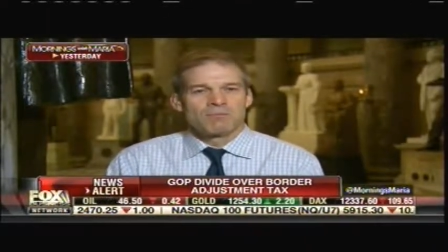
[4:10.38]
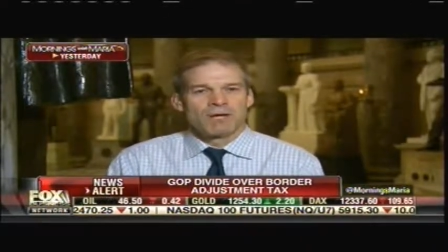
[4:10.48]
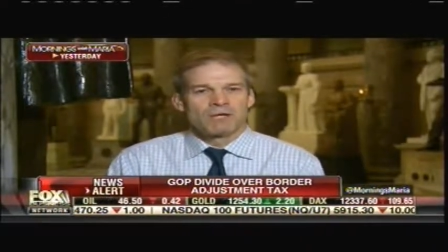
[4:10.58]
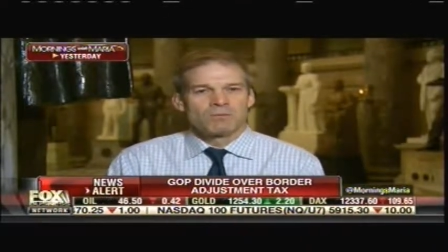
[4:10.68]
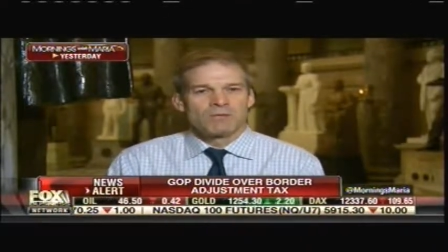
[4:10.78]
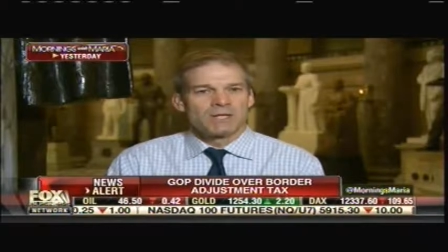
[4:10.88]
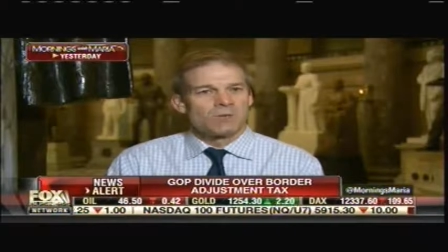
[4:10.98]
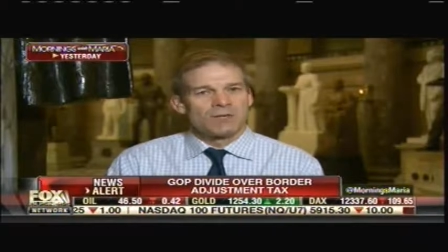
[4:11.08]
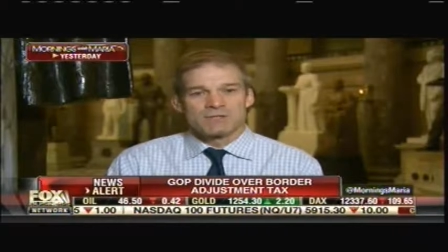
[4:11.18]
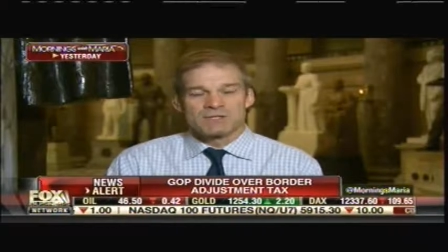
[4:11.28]
But we
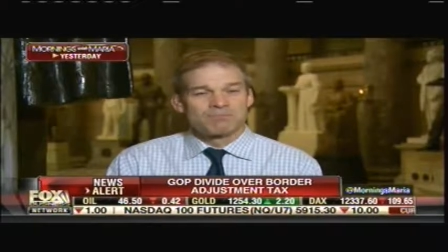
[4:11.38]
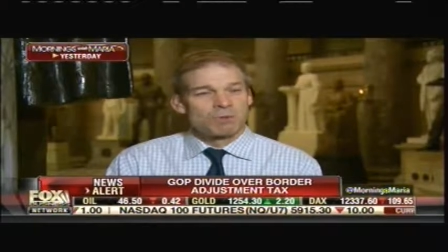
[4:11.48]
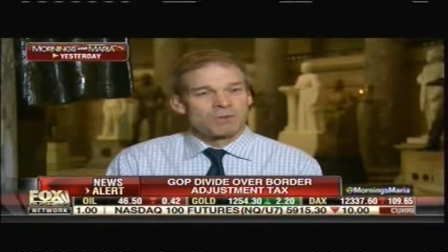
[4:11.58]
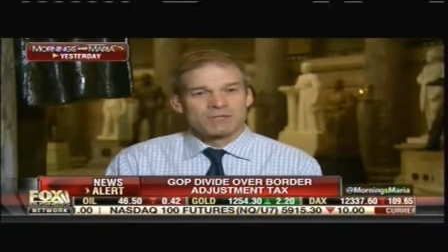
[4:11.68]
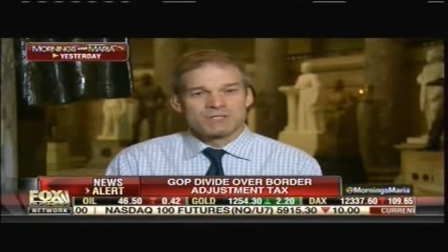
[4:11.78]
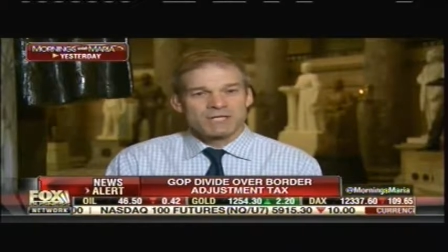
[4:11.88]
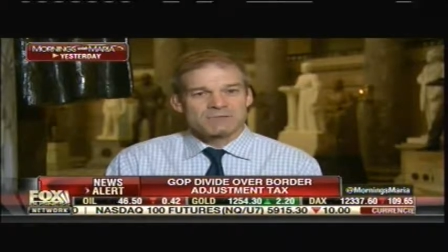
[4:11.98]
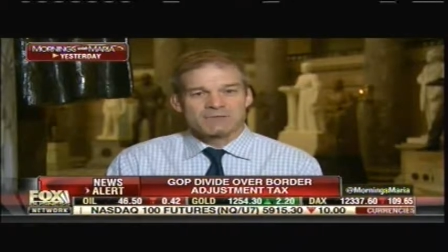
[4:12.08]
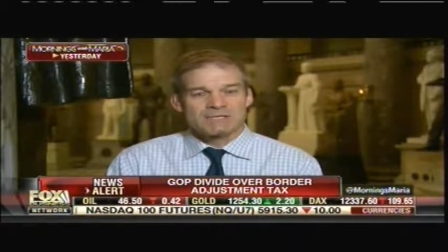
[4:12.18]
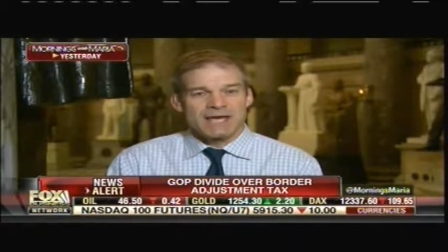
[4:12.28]
don't want this border
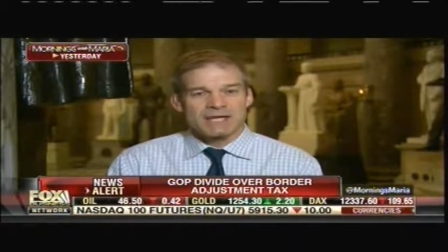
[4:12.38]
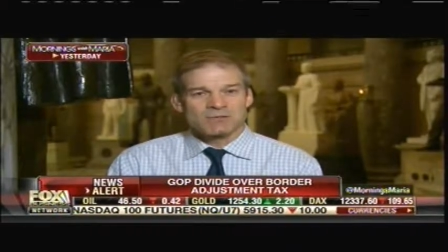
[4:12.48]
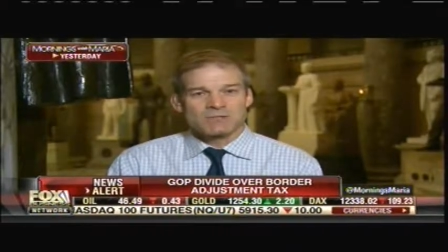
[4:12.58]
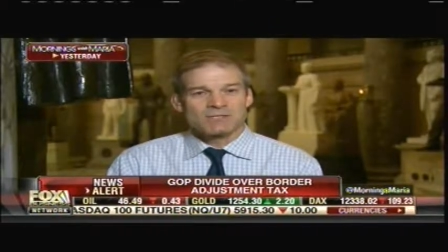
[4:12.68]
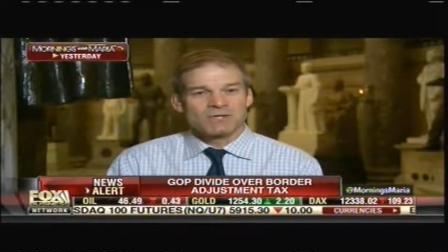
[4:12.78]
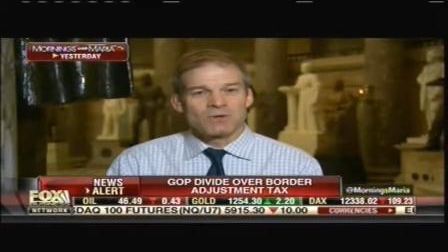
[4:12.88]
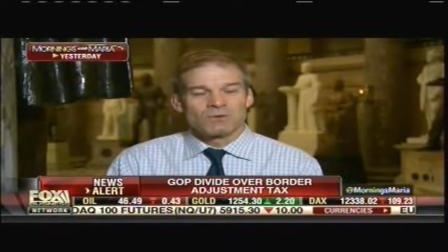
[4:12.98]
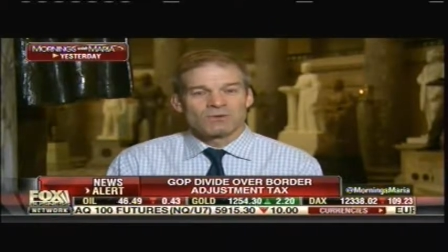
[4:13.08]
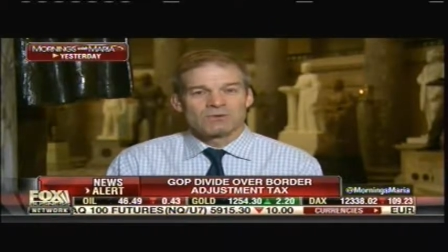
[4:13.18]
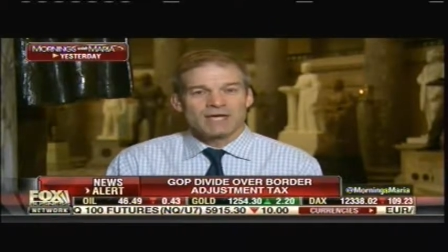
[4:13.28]
adjustment tax, which is a
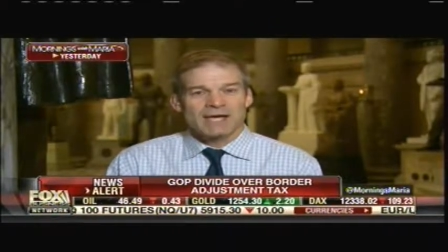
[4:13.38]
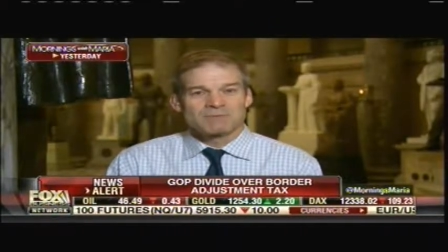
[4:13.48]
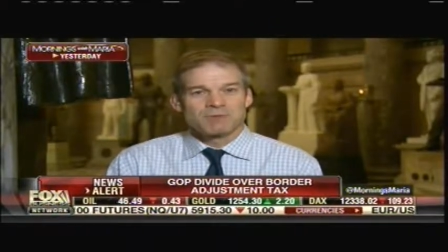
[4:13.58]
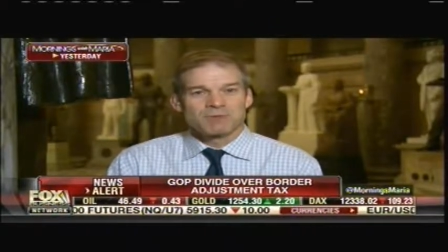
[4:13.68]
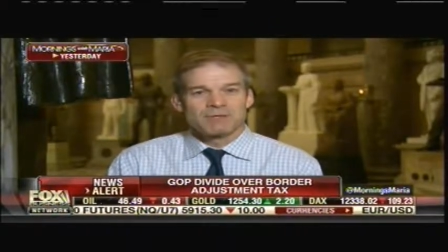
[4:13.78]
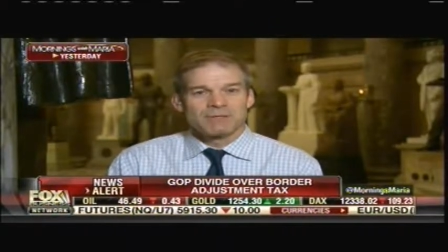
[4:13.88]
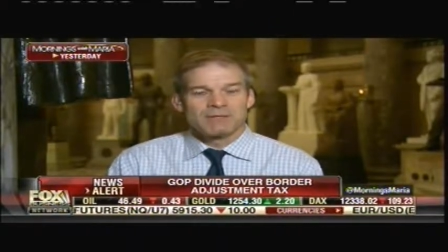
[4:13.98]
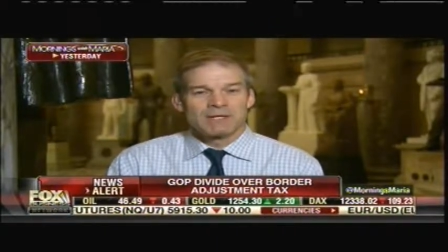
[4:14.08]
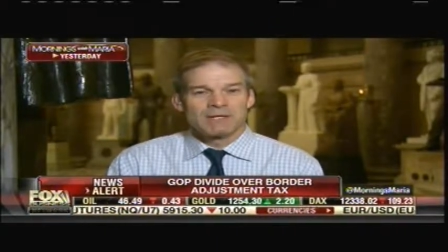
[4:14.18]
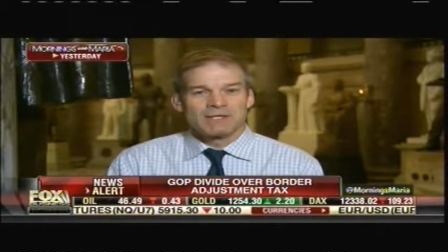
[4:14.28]
whole new tax put on the
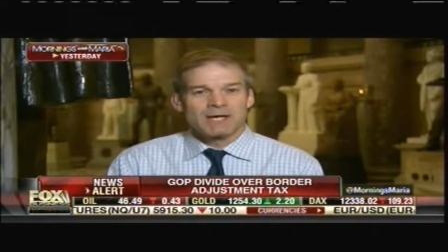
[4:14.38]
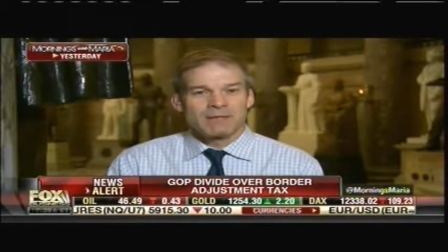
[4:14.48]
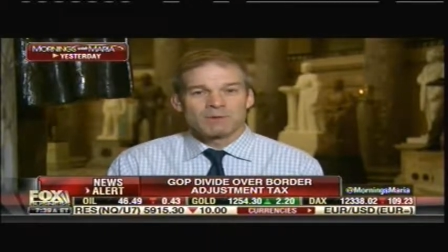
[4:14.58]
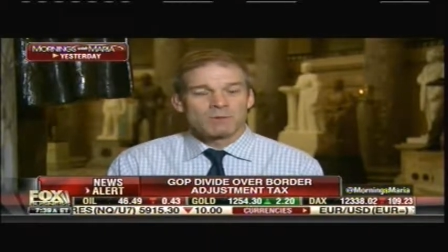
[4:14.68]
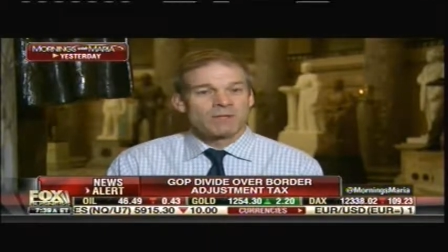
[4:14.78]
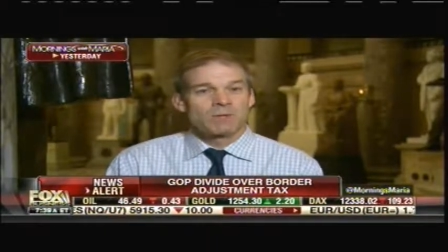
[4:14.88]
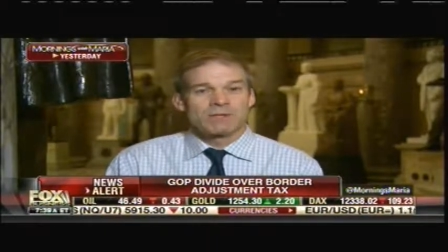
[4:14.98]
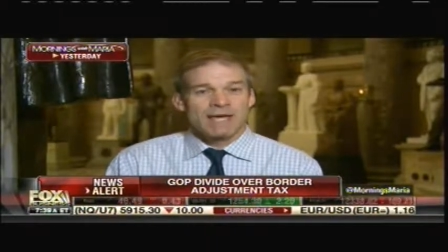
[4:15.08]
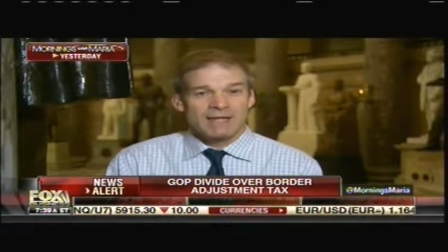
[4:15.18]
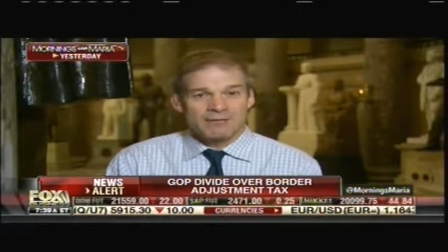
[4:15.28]
American economy. We don't
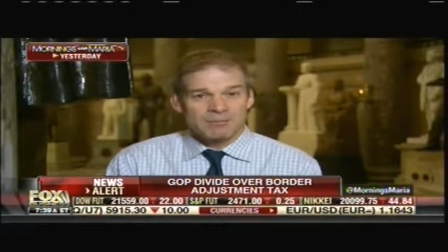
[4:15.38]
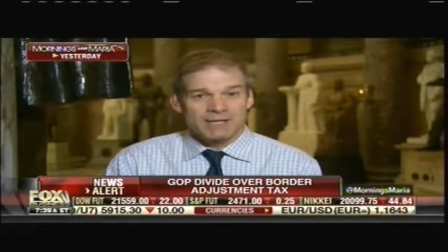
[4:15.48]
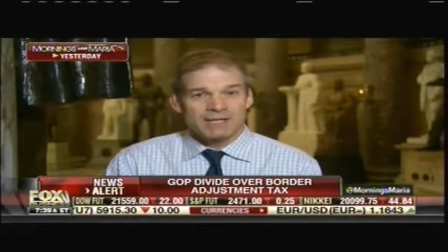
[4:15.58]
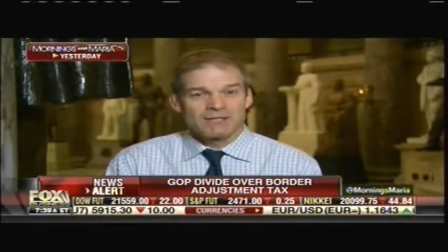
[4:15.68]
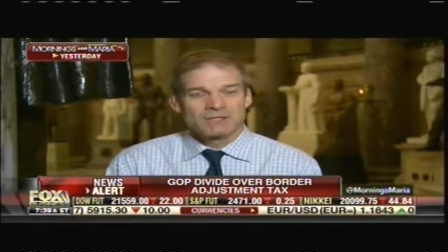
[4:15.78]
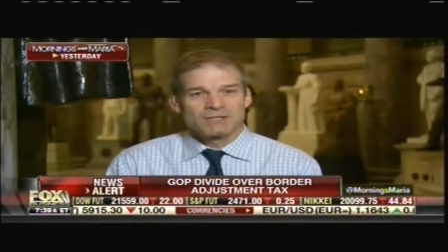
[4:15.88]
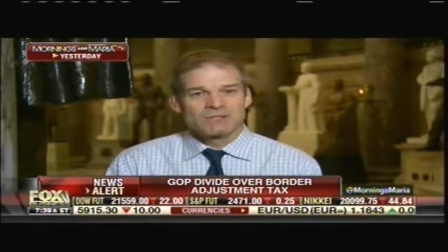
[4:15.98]
want that in the plan.